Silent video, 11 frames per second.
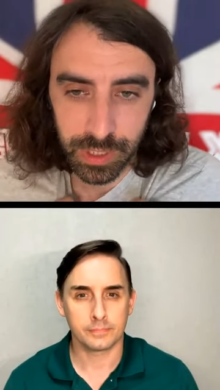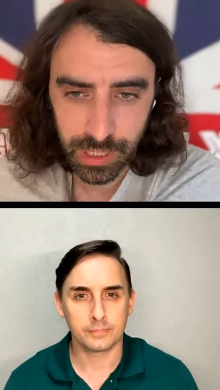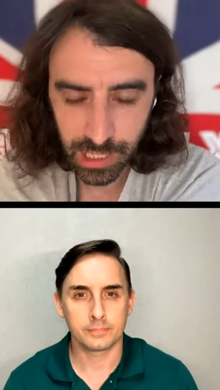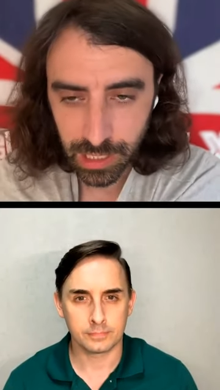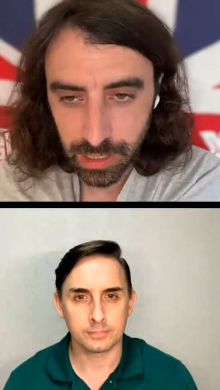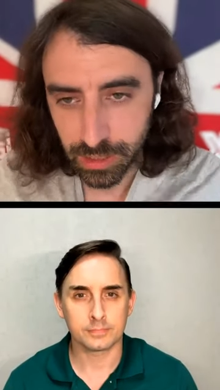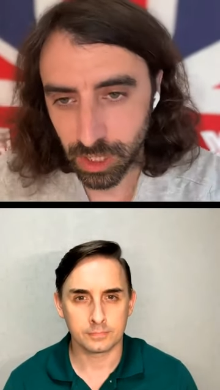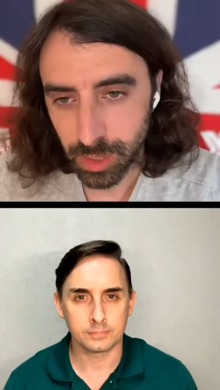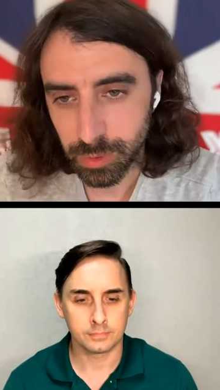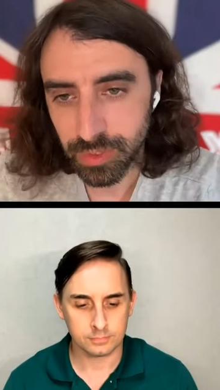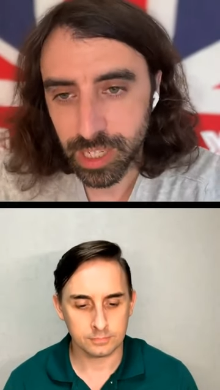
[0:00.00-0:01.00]
Speaker 1: particular
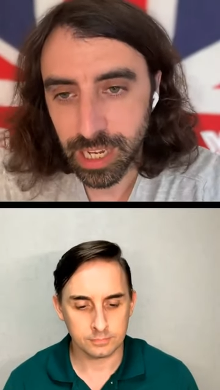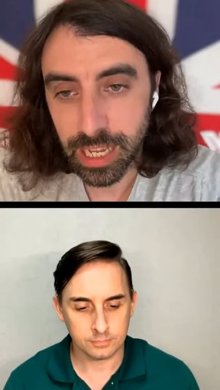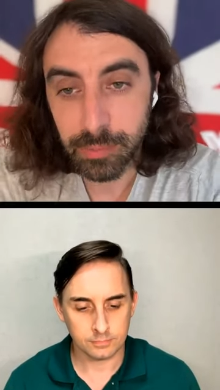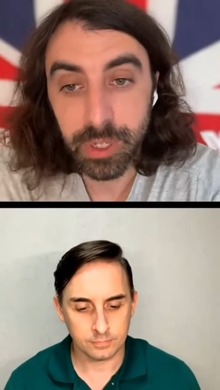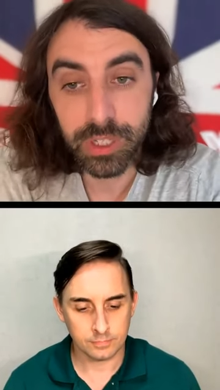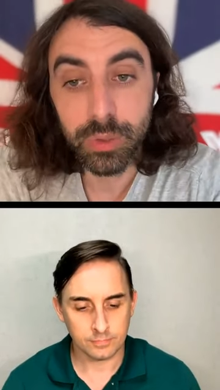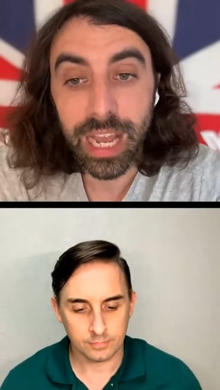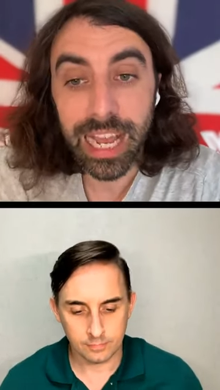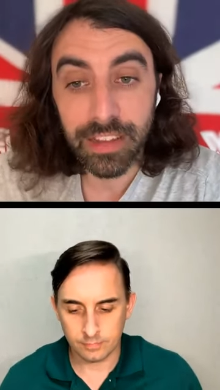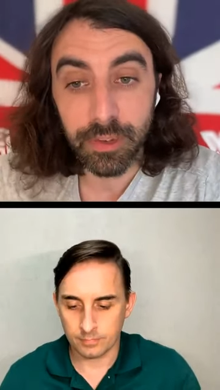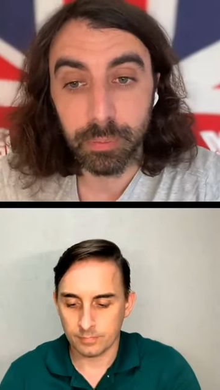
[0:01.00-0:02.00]
type of slang, but to
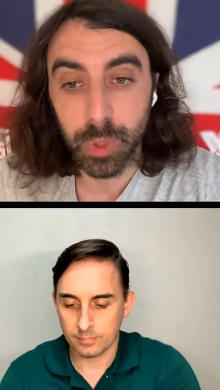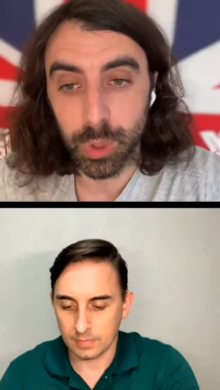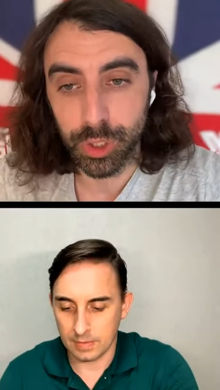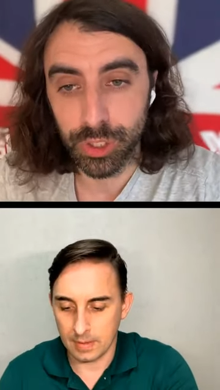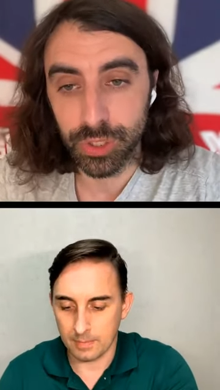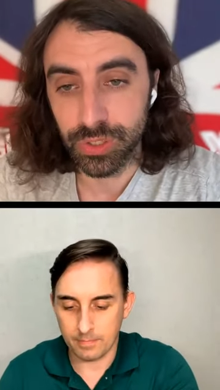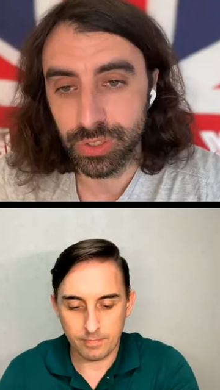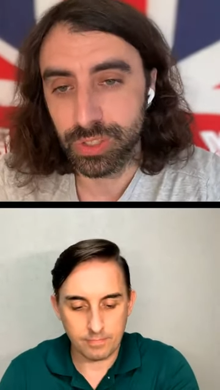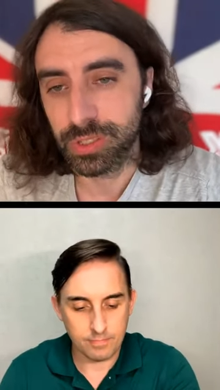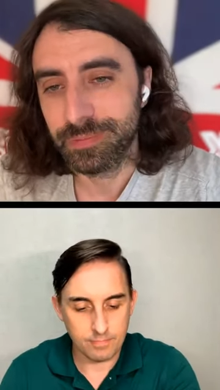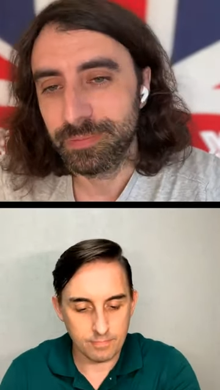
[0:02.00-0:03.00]
have a
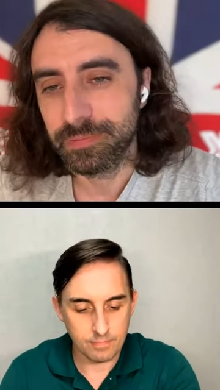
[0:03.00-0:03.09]
butcher's.